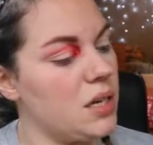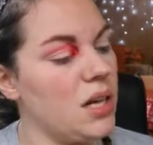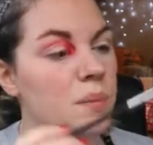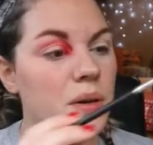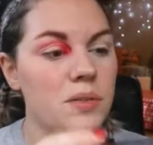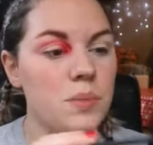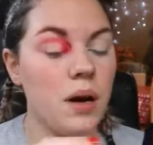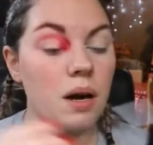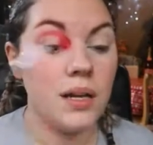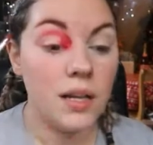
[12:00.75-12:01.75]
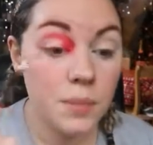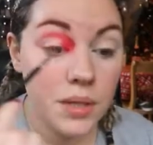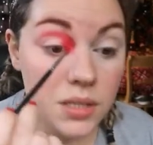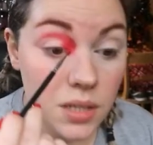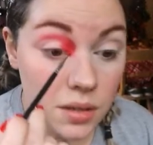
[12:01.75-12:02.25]
tiny bit of sparkle in it,
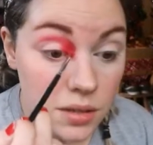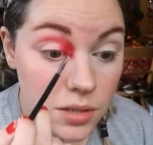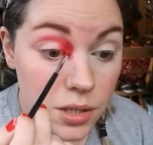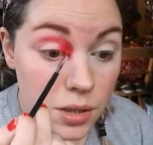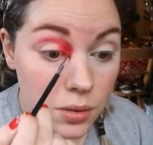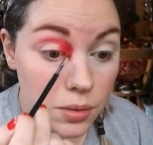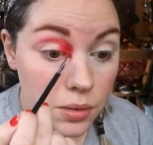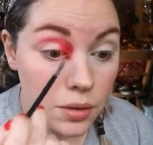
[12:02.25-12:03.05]
but it's nothing too